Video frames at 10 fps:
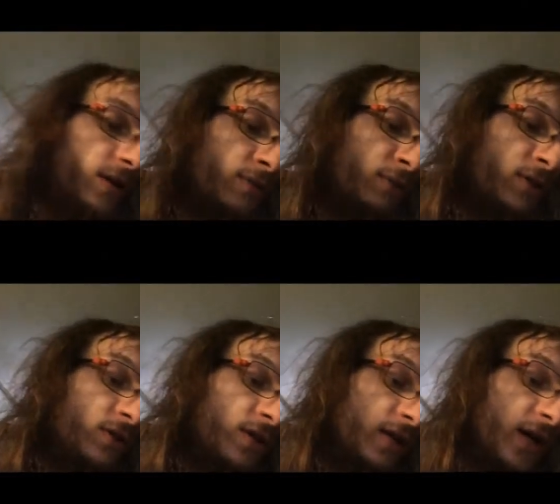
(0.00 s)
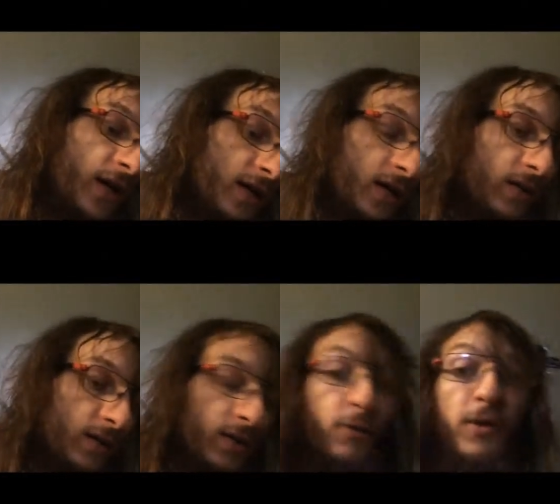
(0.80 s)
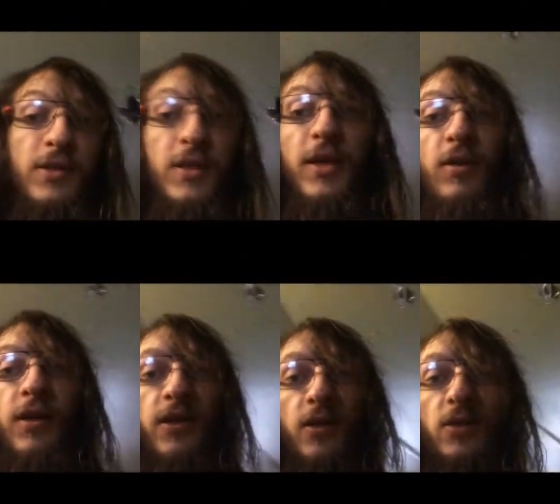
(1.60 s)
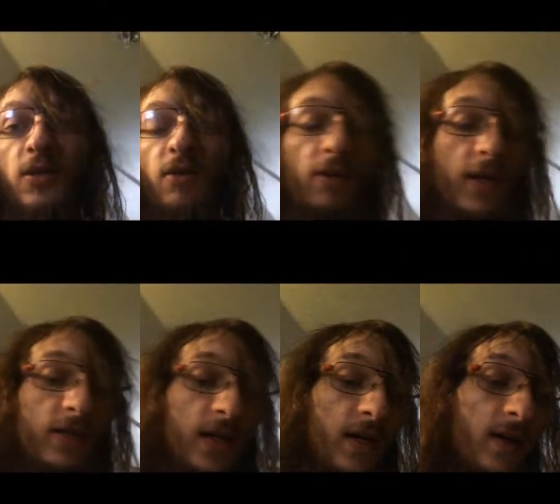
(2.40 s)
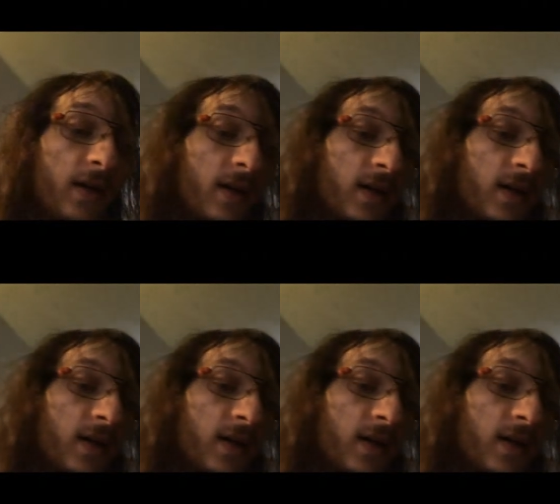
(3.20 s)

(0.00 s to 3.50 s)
imagery, like, uh, coins they collect and stuff like that.